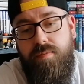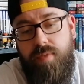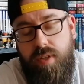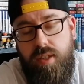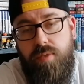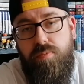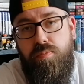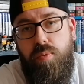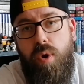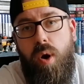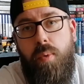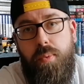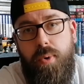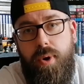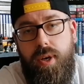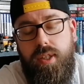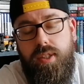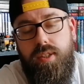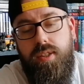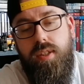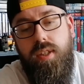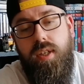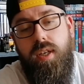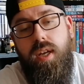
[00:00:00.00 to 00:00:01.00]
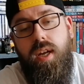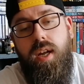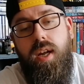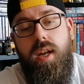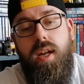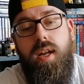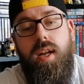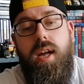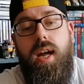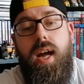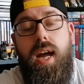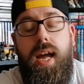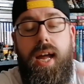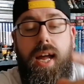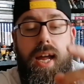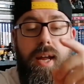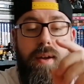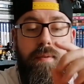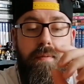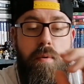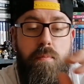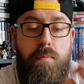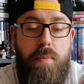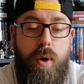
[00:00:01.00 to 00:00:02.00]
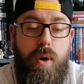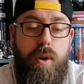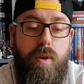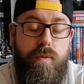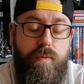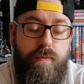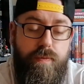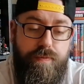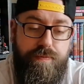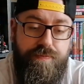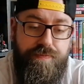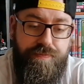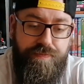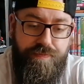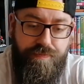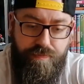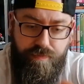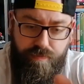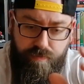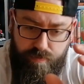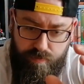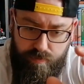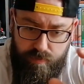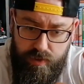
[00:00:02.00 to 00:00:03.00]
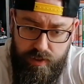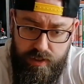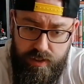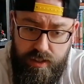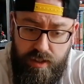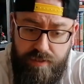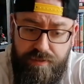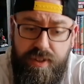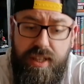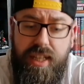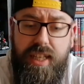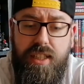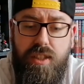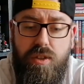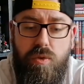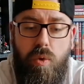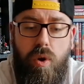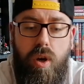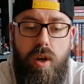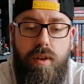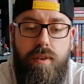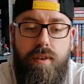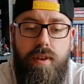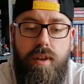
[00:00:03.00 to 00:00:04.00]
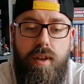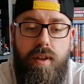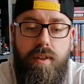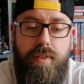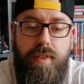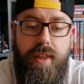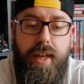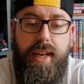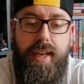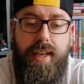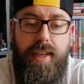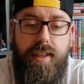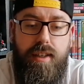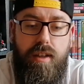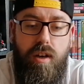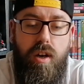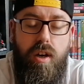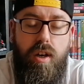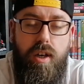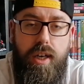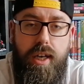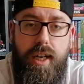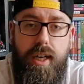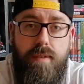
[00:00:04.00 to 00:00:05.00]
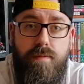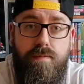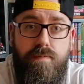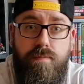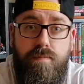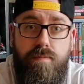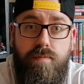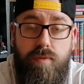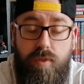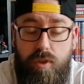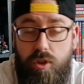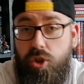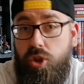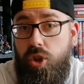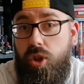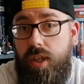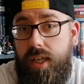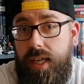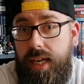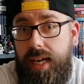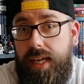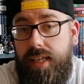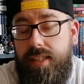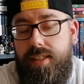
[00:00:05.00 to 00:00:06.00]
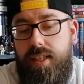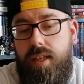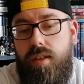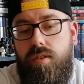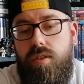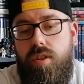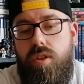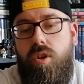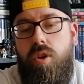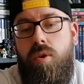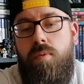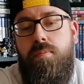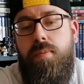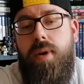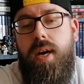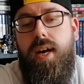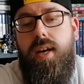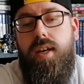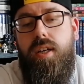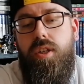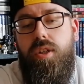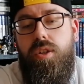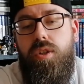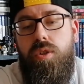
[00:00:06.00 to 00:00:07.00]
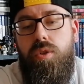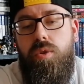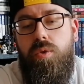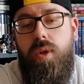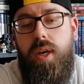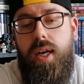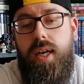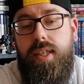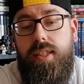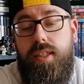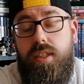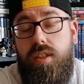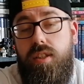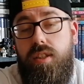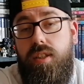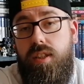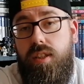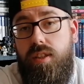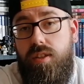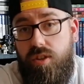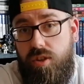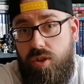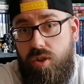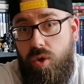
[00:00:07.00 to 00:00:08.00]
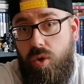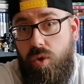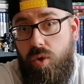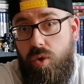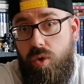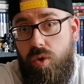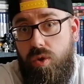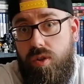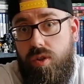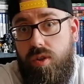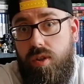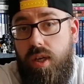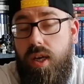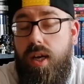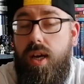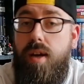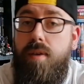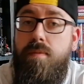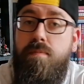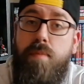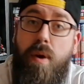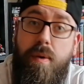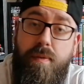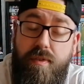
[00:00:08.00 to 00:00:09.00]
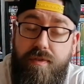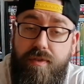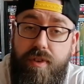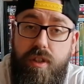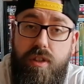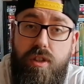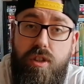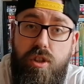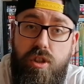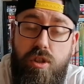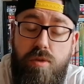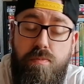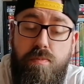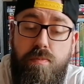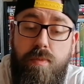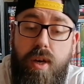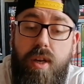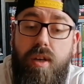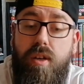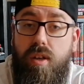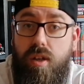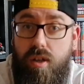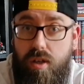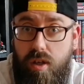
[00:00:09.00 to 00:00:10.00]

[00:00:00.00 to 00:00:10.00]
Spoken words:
He's proper ace. But for this one, they got Junkie XL to come back, who actually scored Batman vs Superman